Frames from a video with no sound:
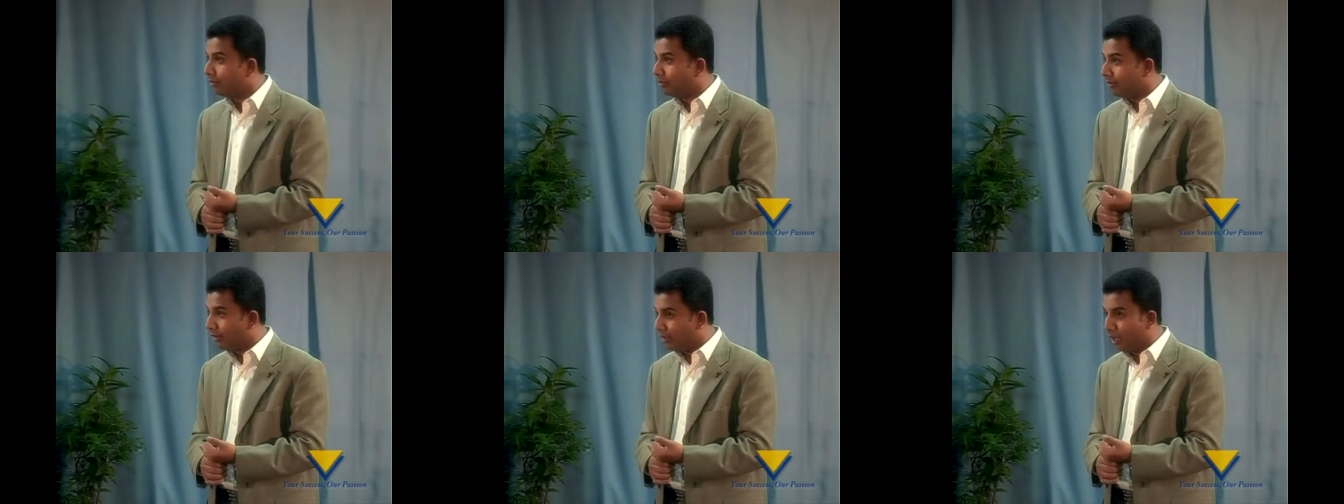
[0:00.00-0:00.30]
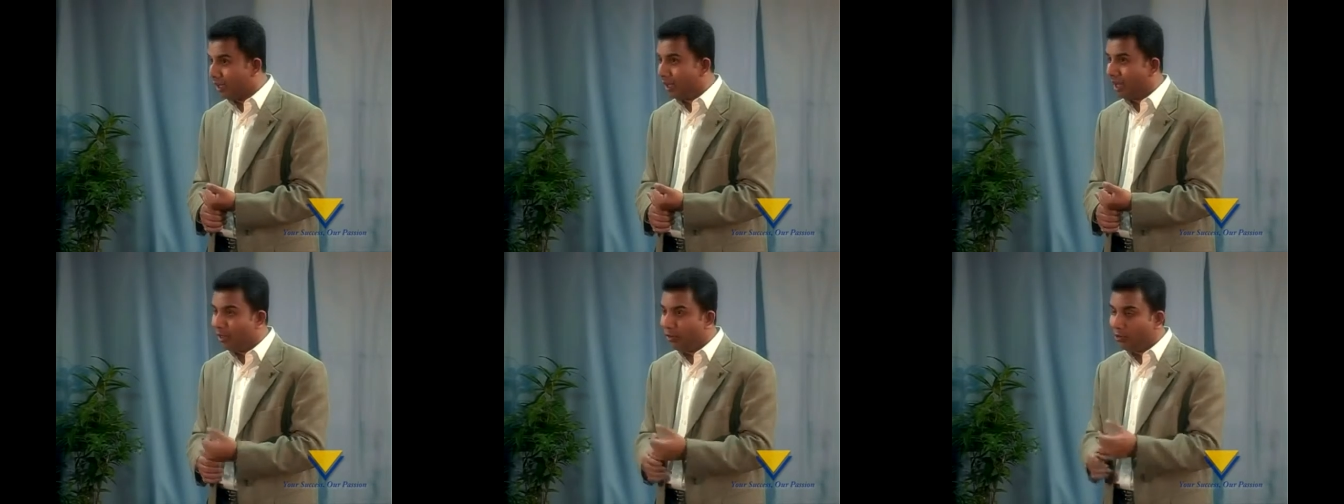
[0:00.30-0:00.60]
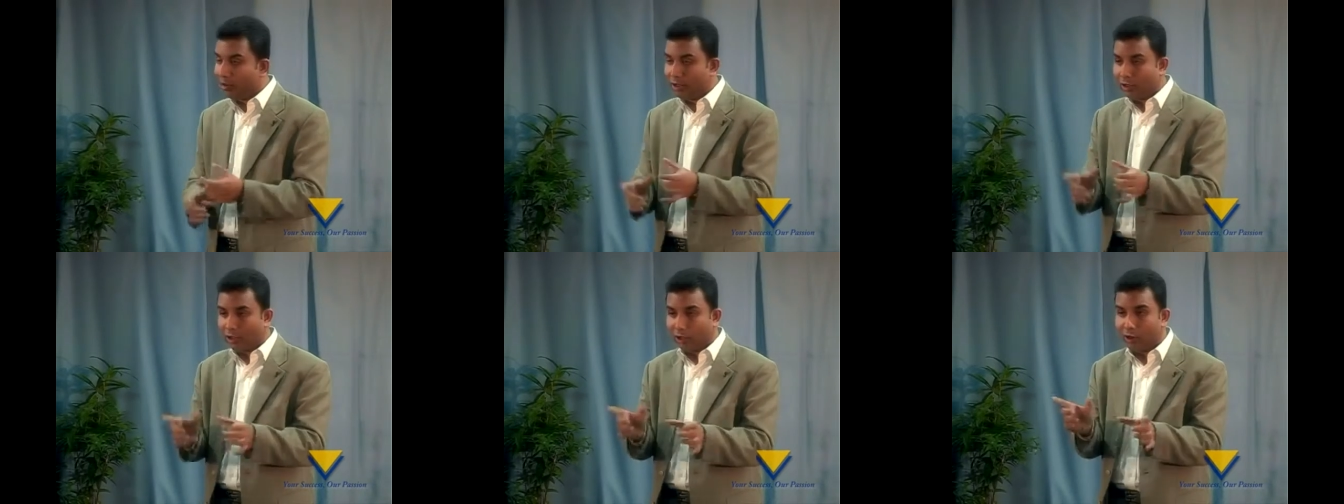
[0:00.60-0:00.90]
Alright? I
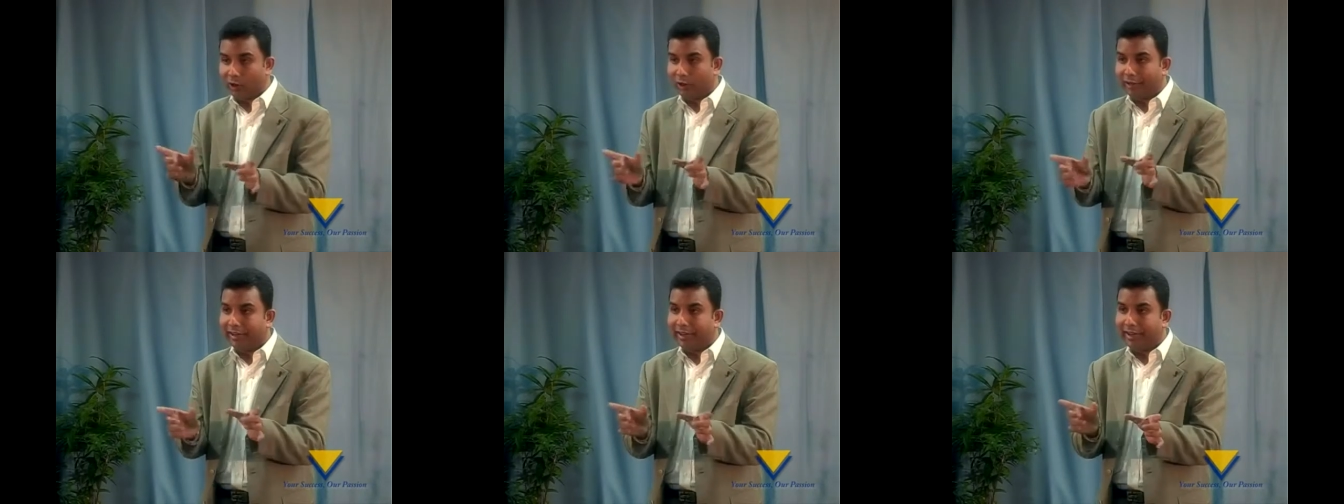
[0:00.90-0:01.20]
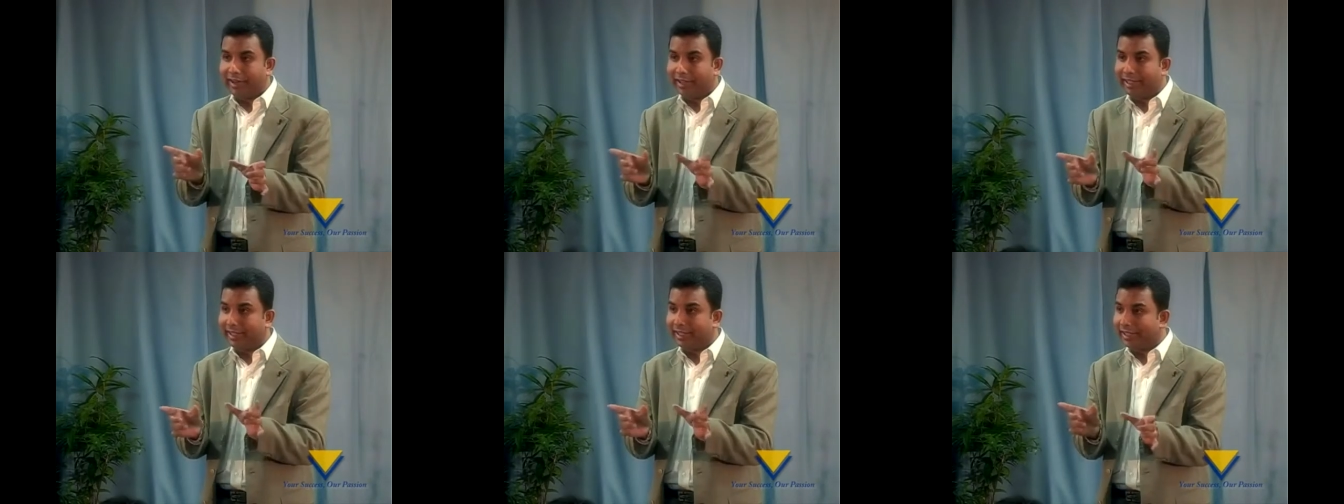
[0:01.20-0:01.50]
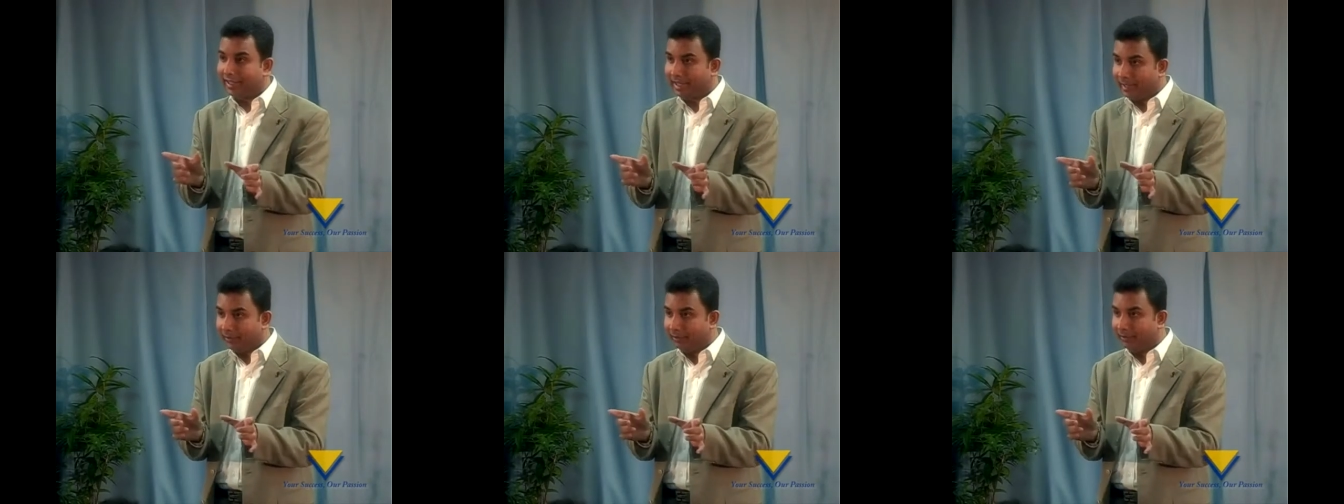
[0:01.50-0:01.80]
know it's a contradictory
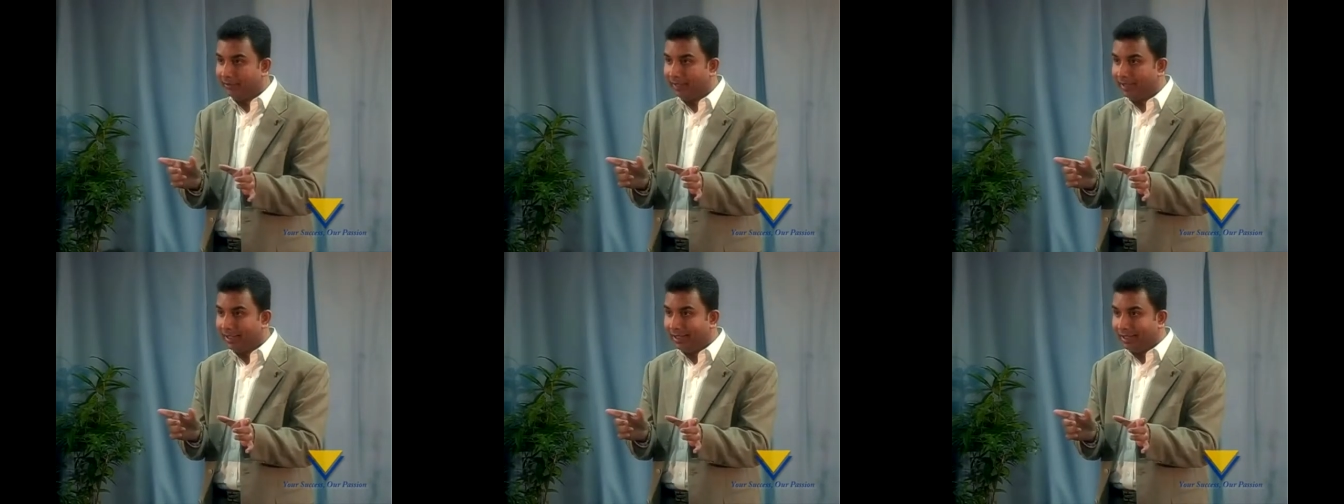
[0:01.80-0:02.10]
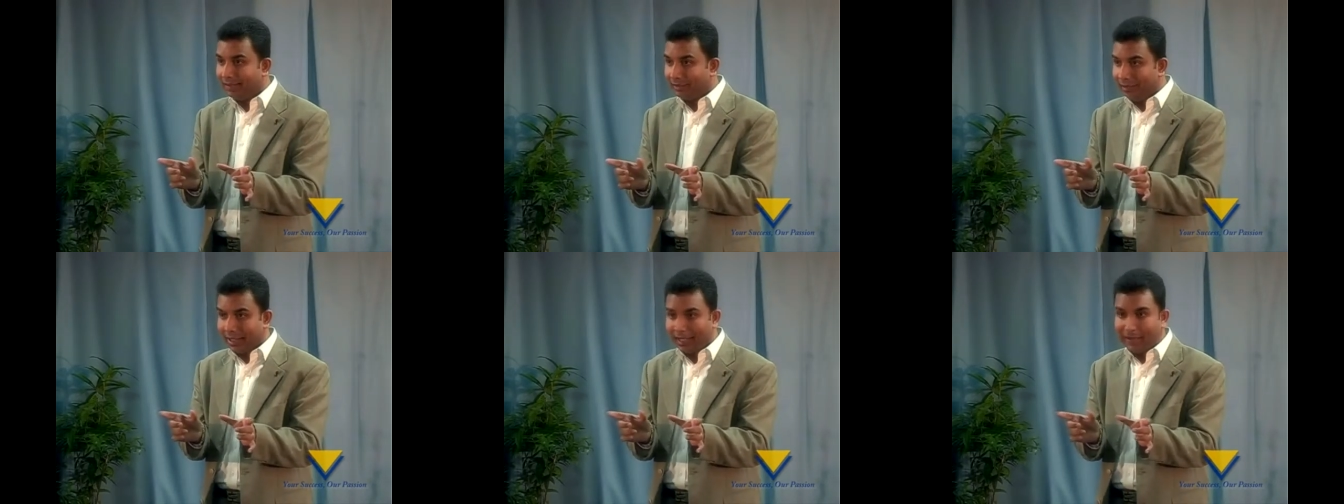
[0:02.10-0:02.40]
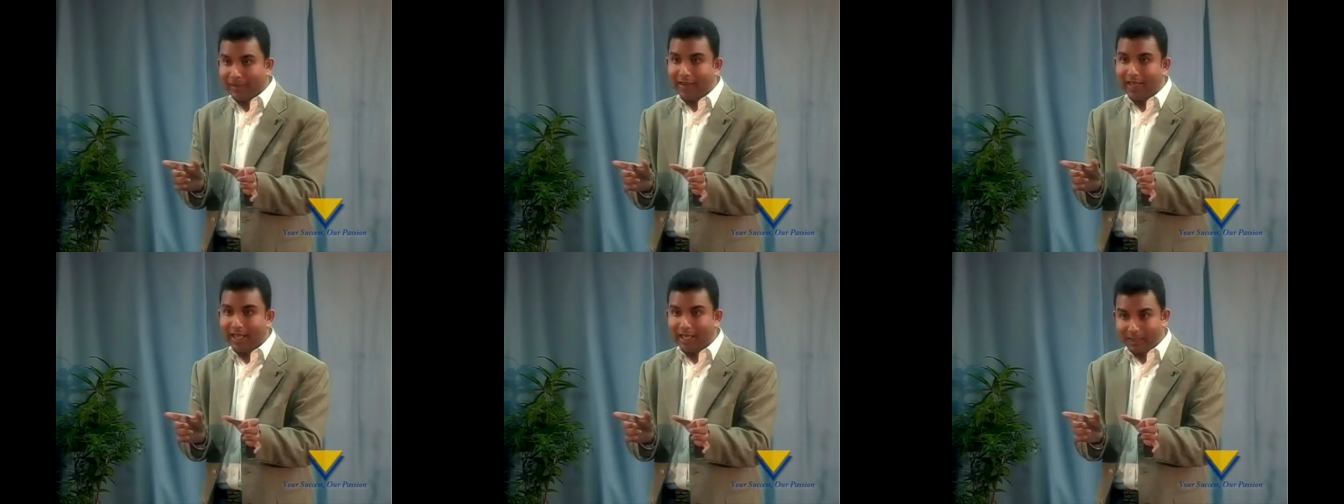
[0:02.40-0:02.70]
term, but
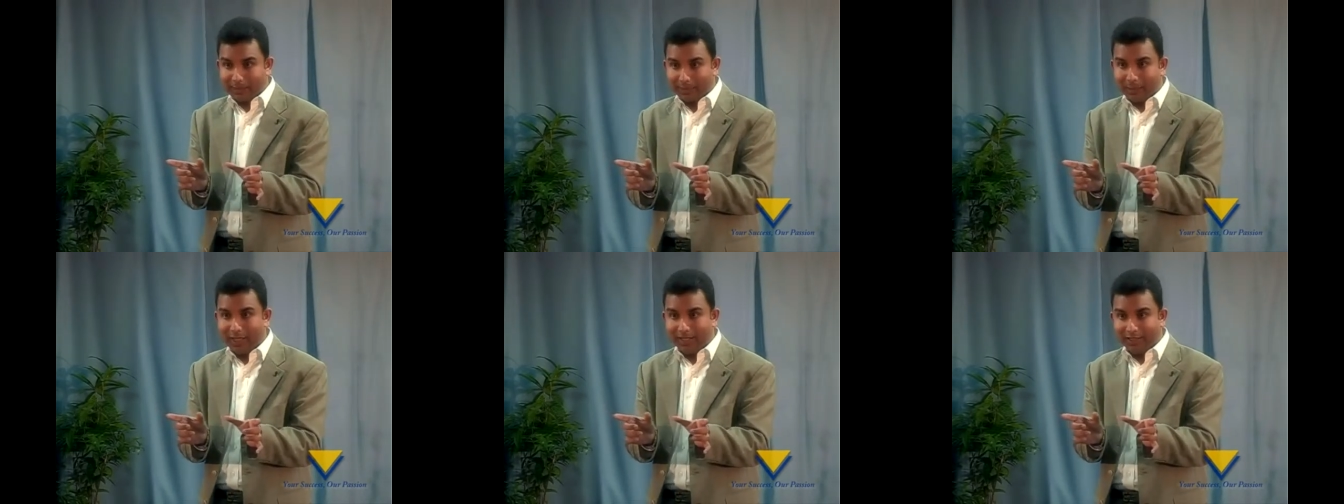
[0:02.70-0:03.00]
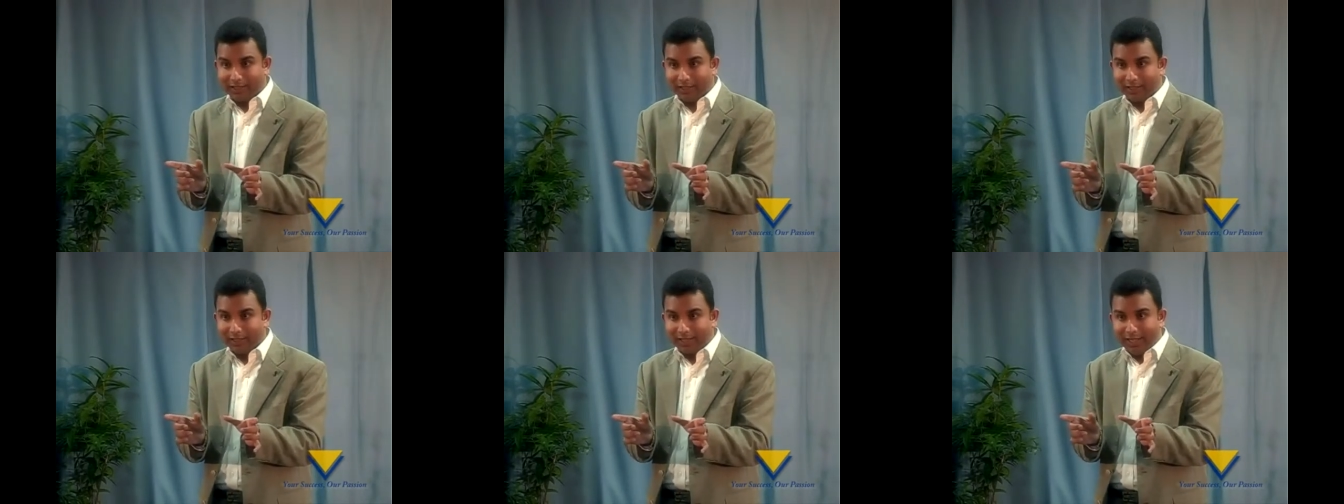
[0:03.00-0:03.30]
let me explain.